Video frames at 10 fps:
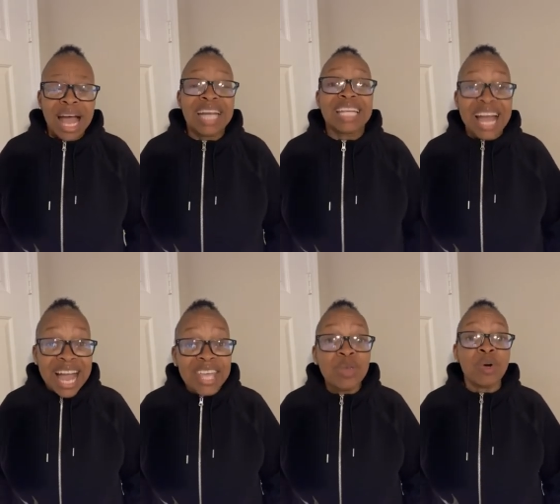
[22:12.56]
And
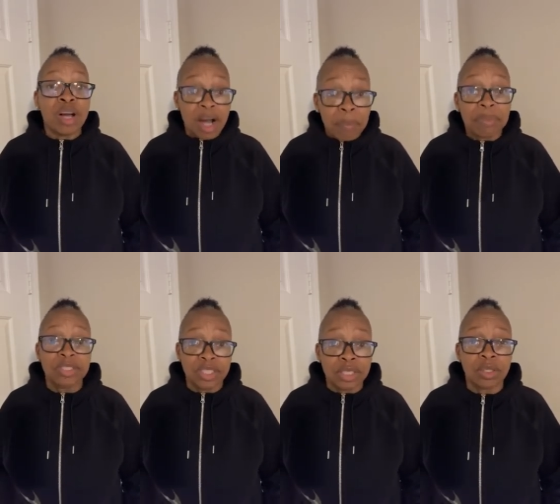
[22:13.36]
are you
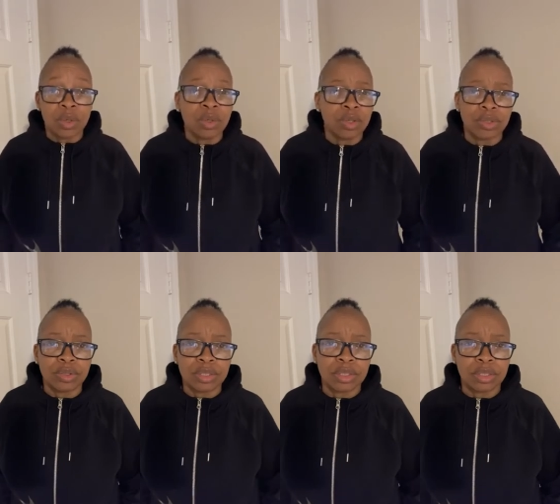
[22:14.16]
accomplishing the
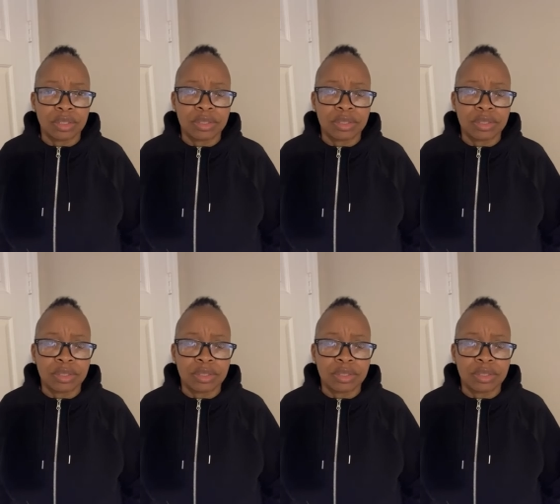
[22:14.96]
goals?